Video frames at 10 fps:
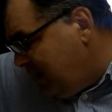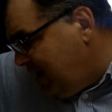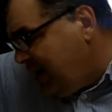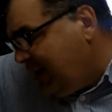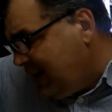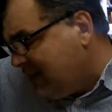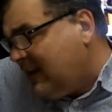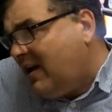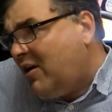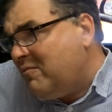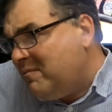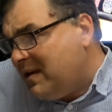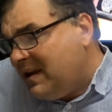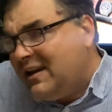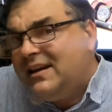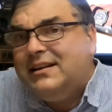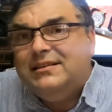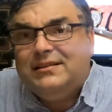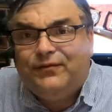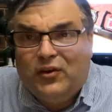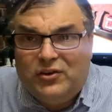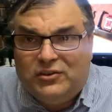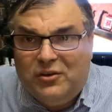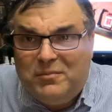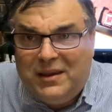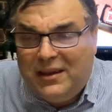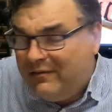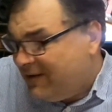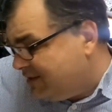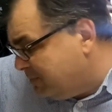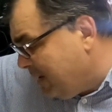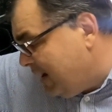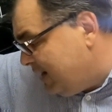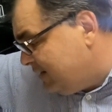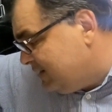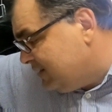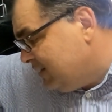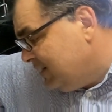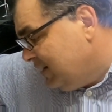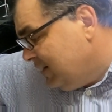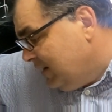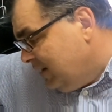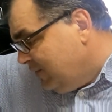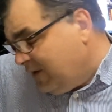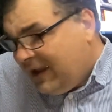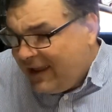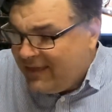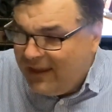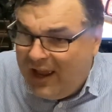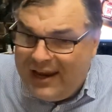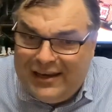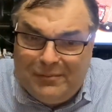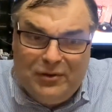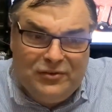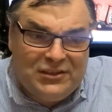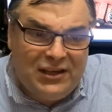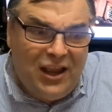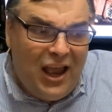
Omega, get the Omega, first Omega in space. Forget the IWC.